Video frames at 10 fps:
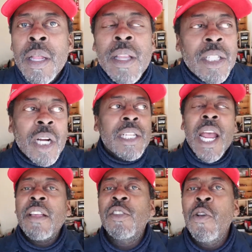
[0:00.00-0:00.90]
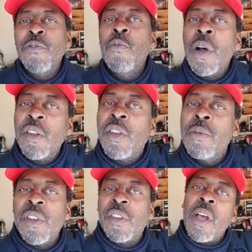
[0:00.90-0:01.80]
The judge asked you if you wanted to see
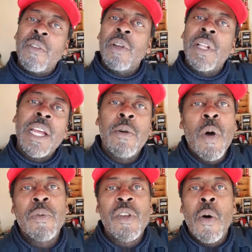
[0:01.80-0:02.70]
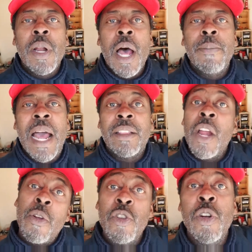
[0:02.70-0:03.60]
what the cells look like and what was going on back
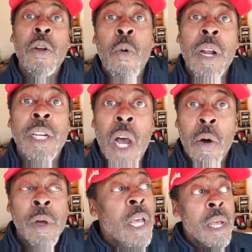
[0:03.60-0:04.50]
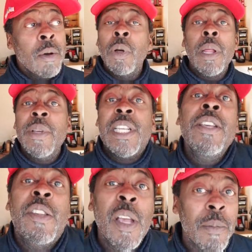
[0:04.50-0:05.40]
there, and you didn't want to go. Well, let me tell
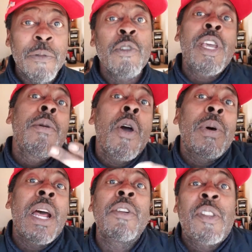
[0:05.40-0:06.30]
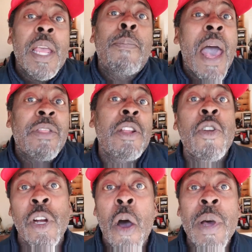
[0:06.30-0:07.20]
you something. If you keep going down the same path that
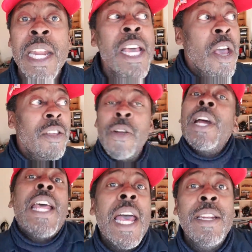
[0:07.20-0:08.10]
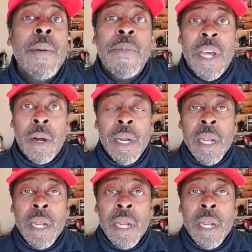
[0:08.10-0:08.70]
you're going, you're going to end up there.